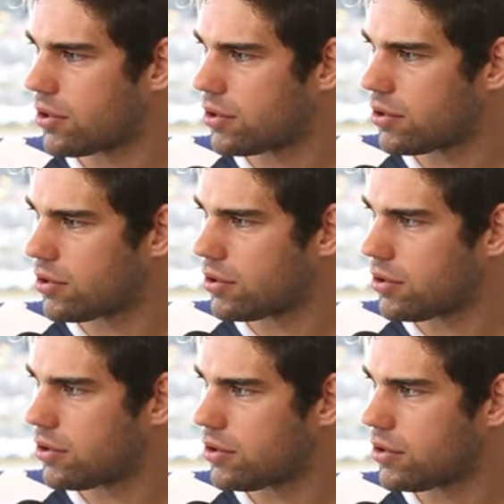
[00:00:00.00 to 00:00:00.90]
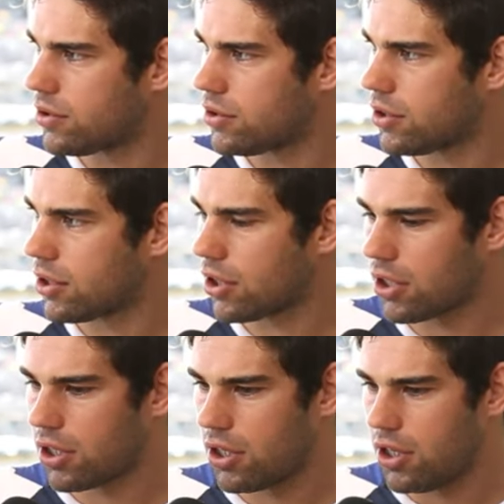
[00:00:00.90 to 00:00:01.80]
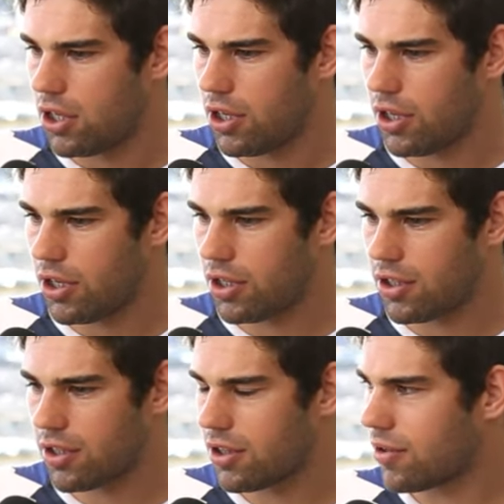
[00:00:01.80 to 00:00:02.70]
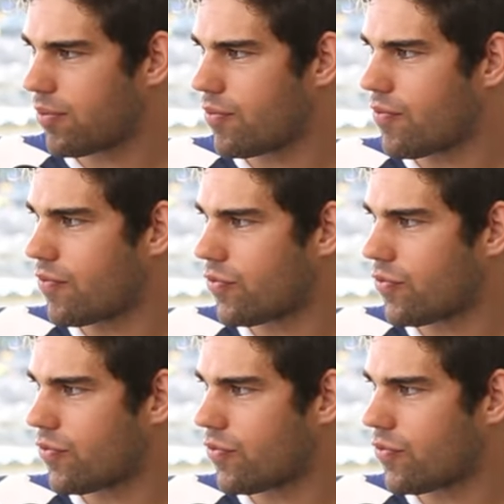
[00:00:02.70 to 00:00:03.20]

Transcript: No words are spoken by the person on screen.